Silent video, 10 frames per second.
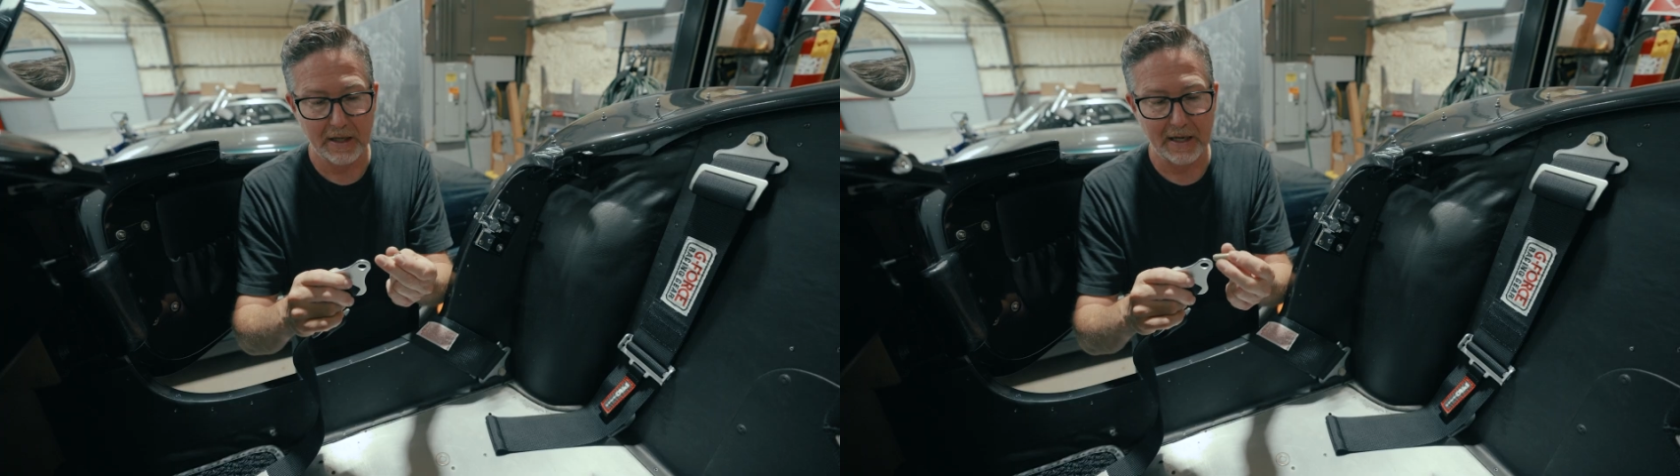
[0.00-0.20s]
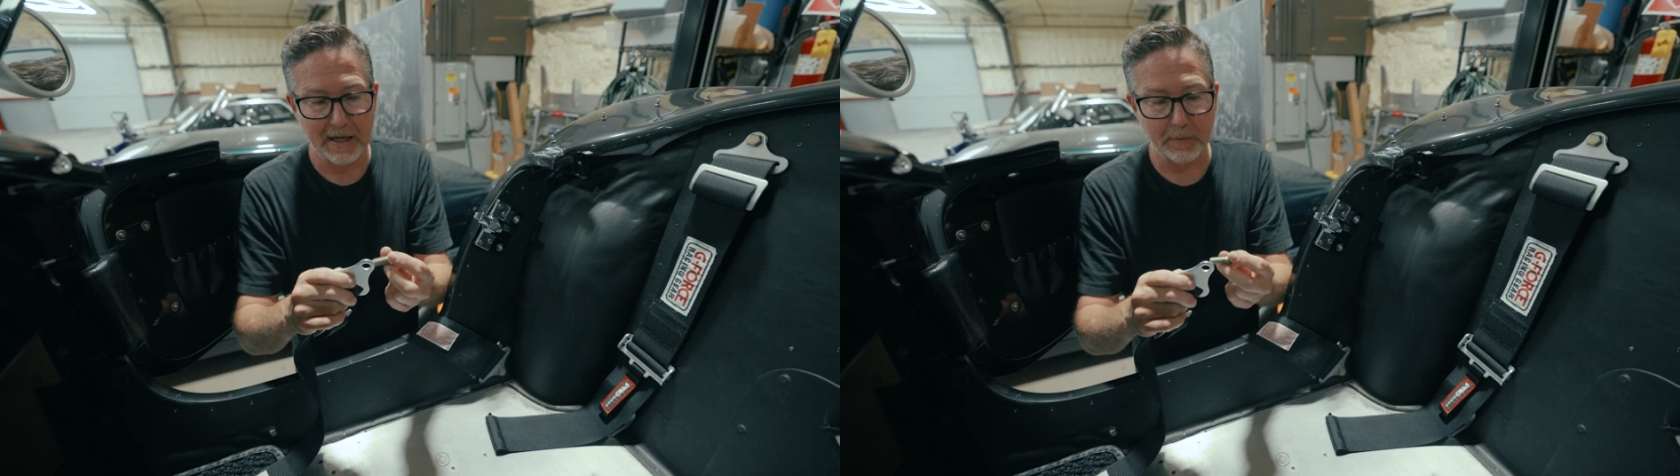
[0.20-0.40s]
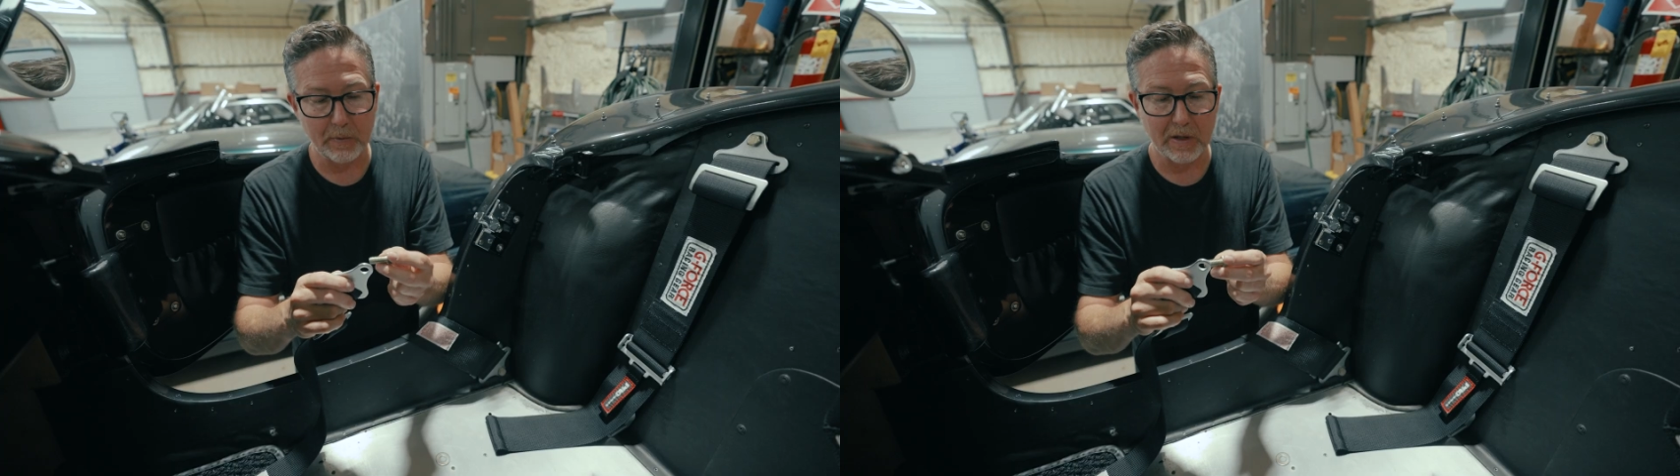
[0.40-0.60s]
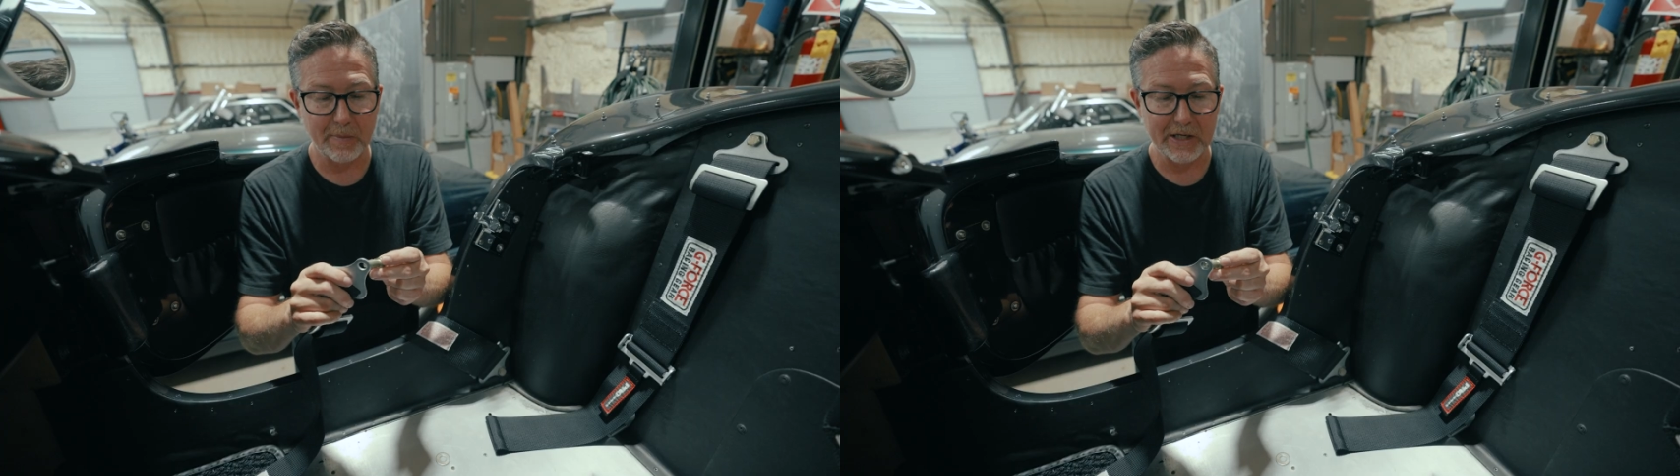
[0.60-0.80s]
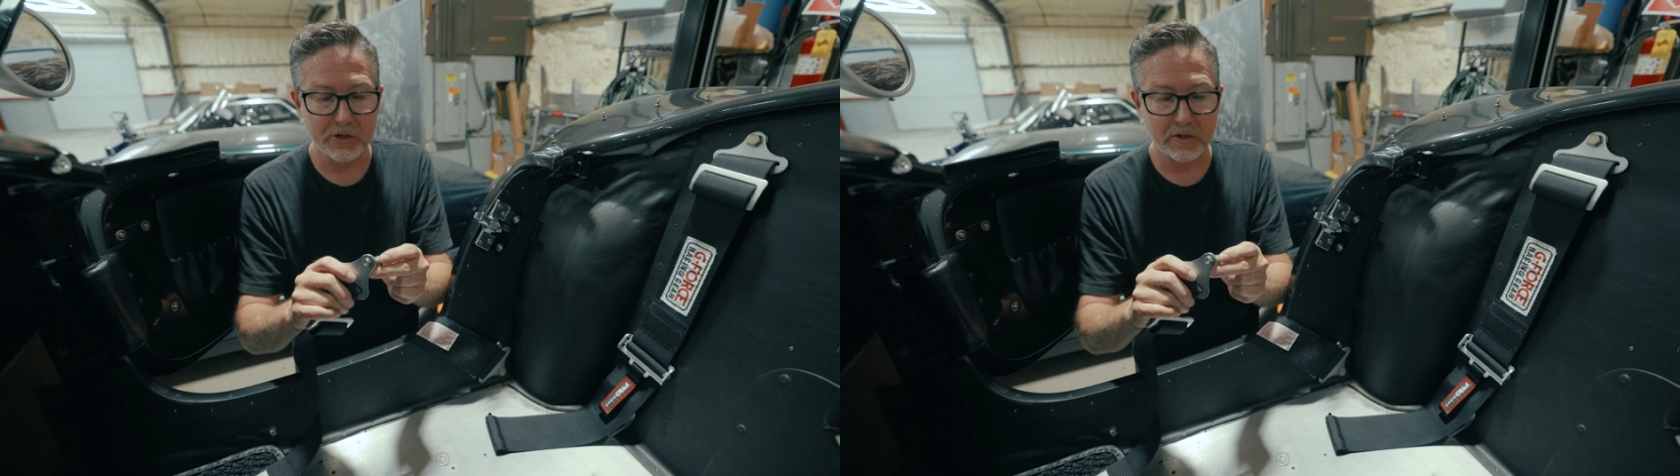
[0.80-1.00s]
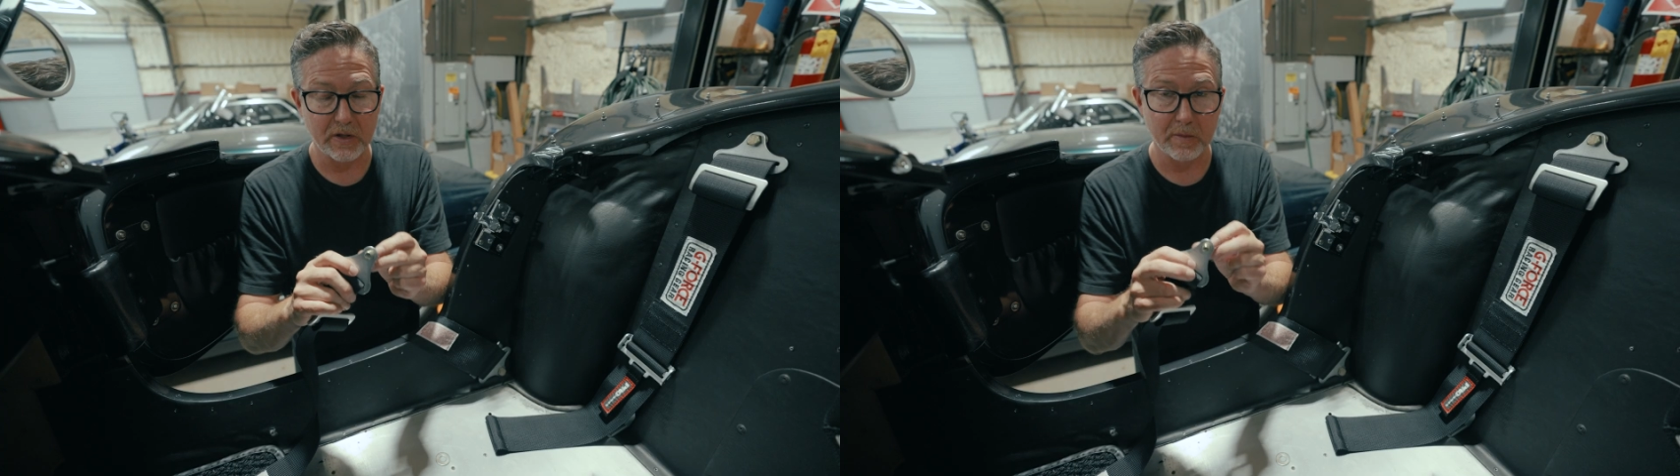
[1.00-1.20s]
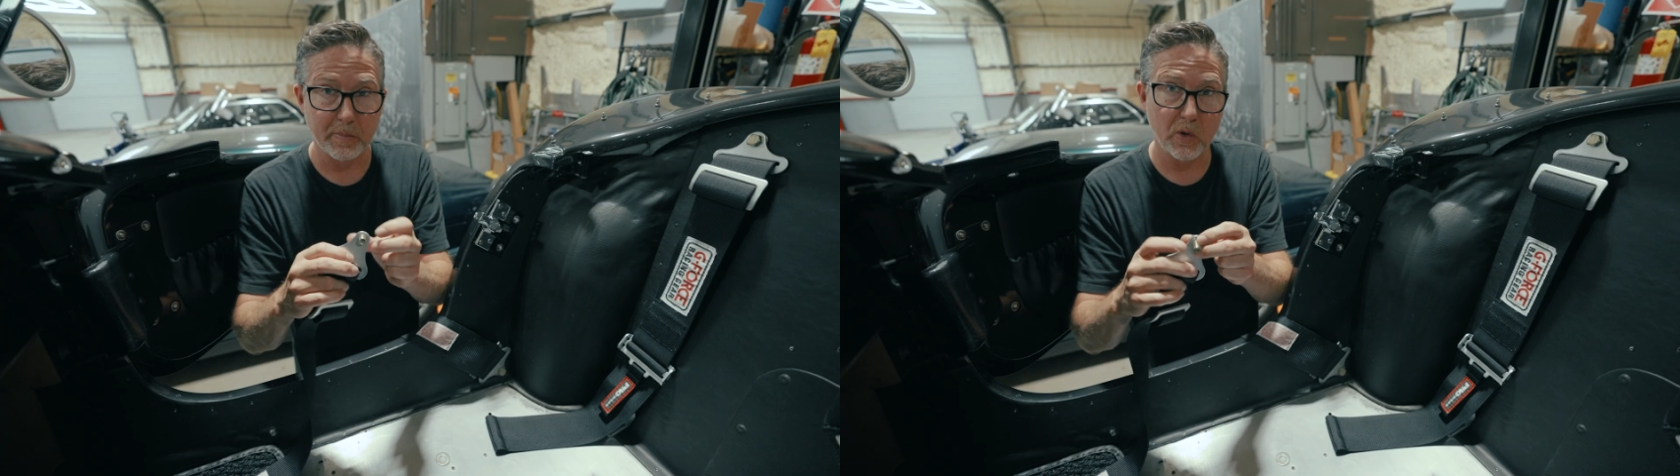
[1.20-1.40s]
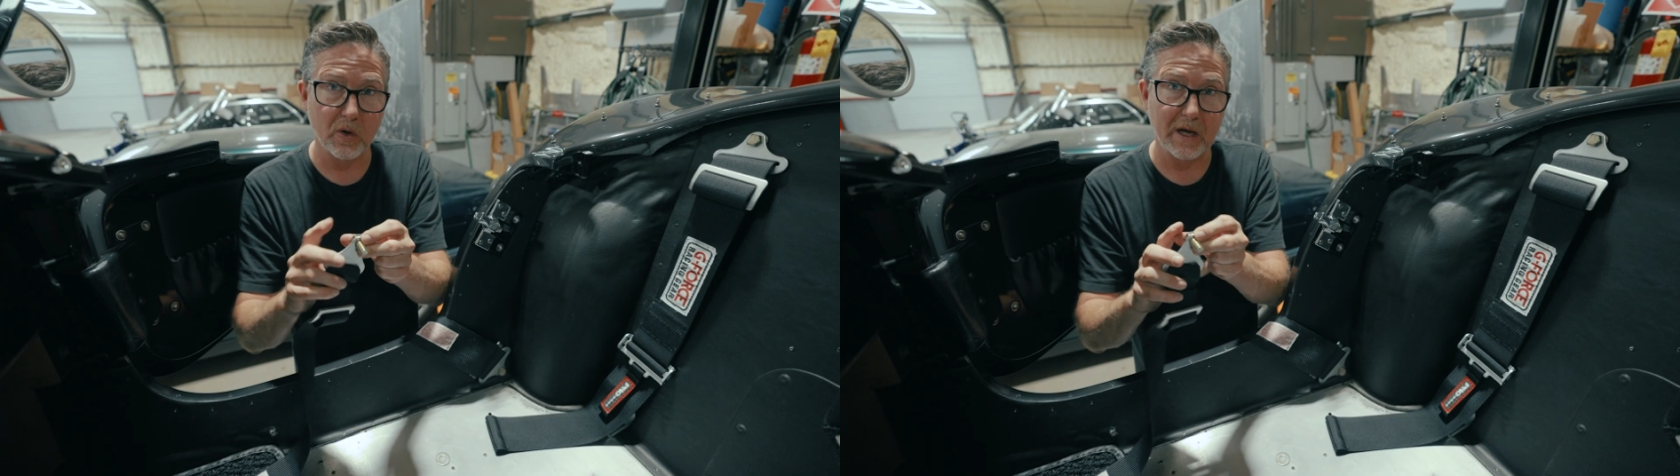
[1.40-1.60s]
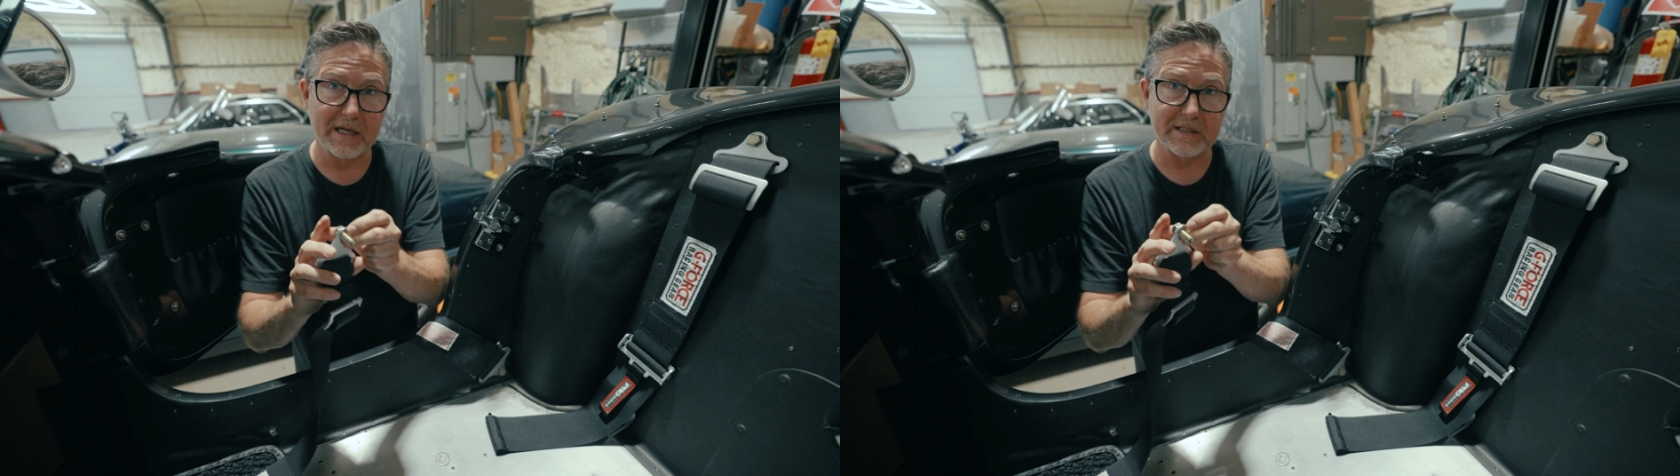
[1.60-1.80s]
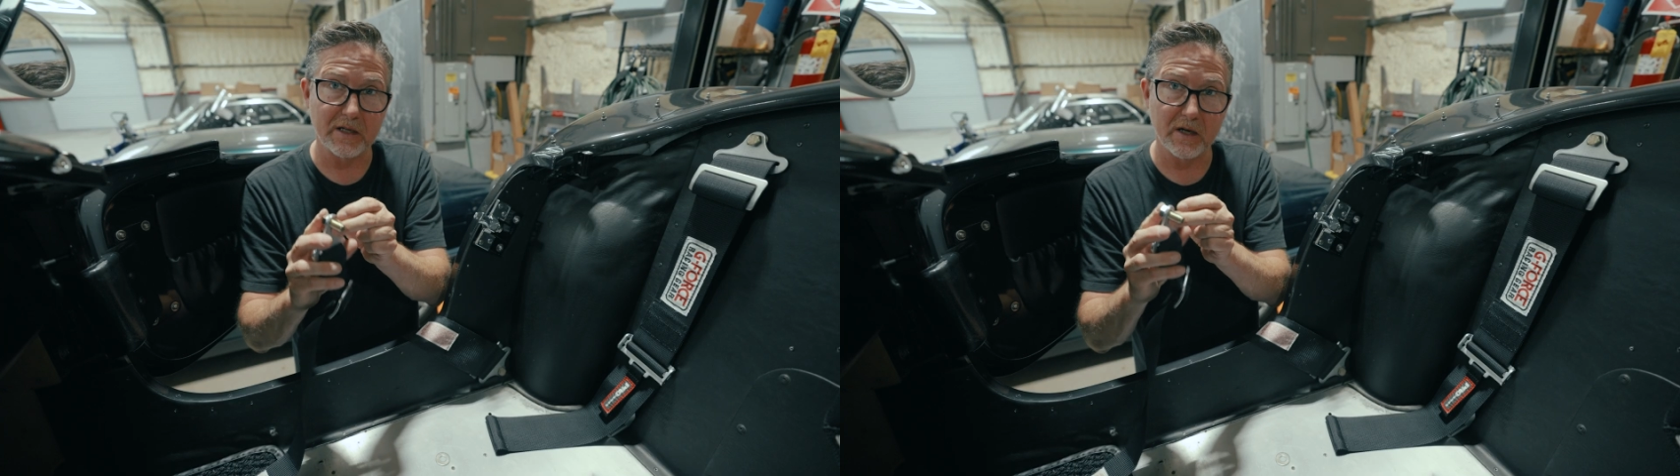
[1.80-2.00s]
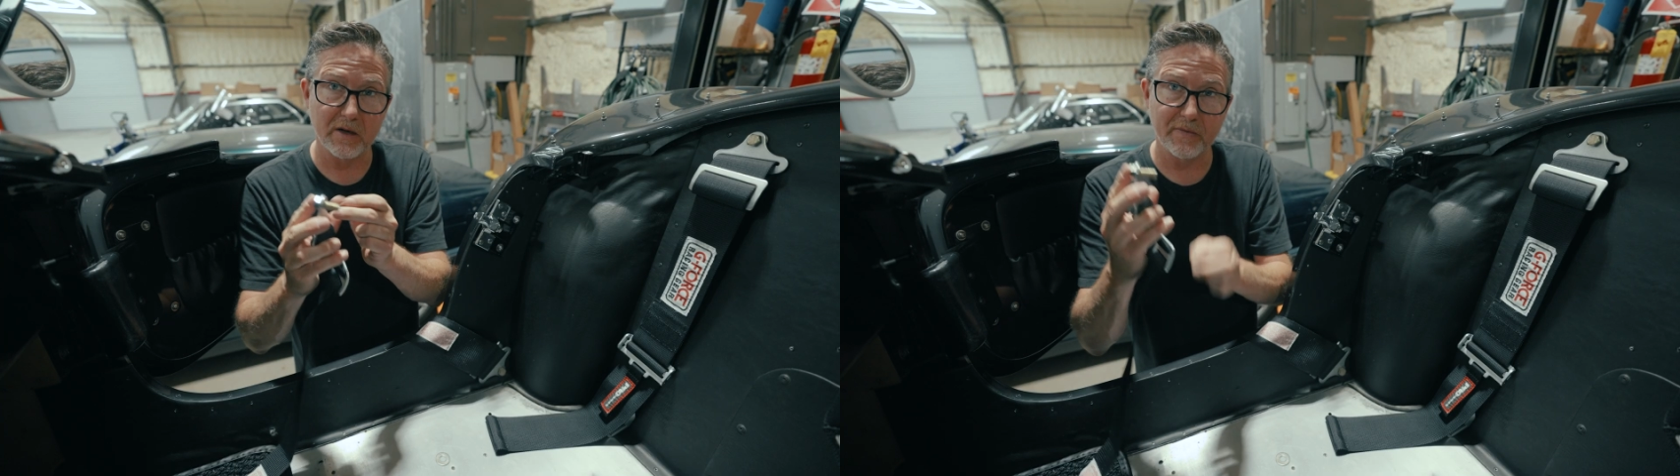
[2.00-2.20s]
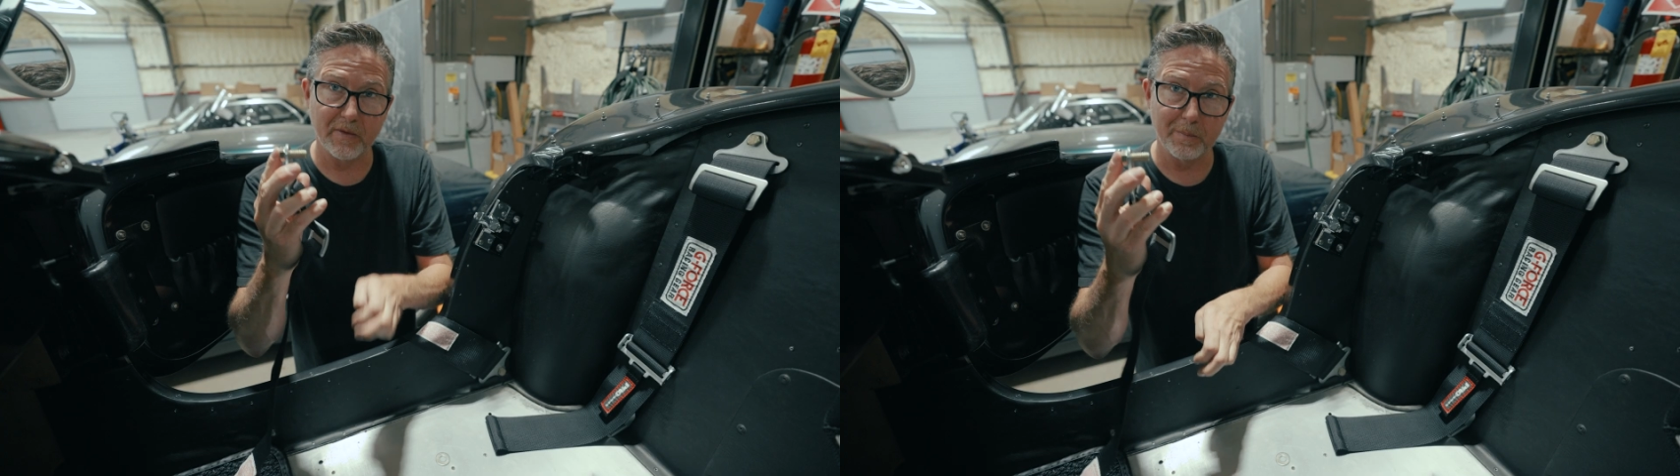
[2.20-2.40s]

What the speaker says: And we want to make sure the bolt has enough